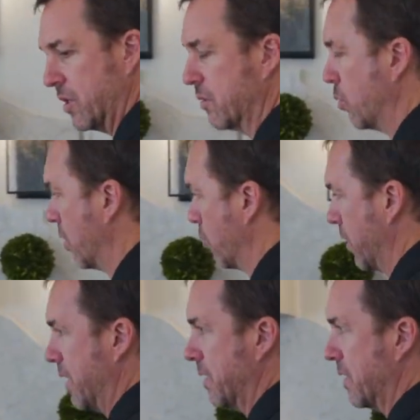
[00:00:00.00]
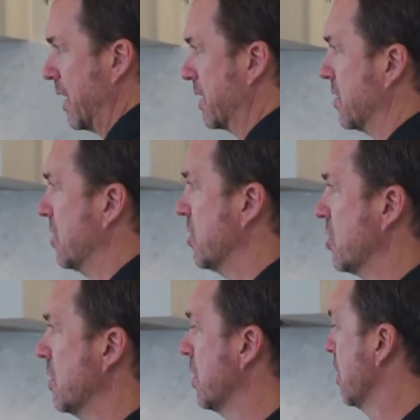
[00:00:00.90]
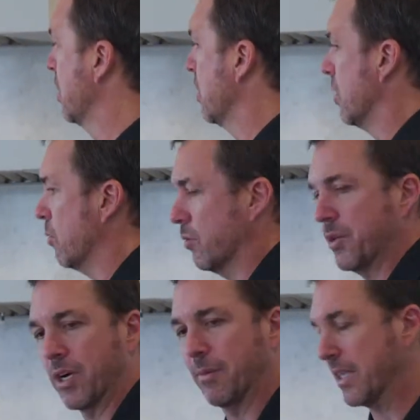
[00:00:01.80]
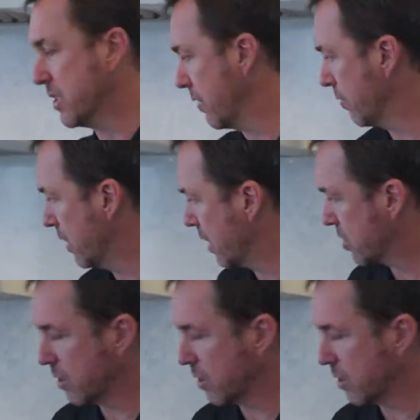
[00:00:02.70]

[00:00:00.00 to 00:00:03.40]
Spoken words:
and what went into that decision. We'll talk about Jeff Lynch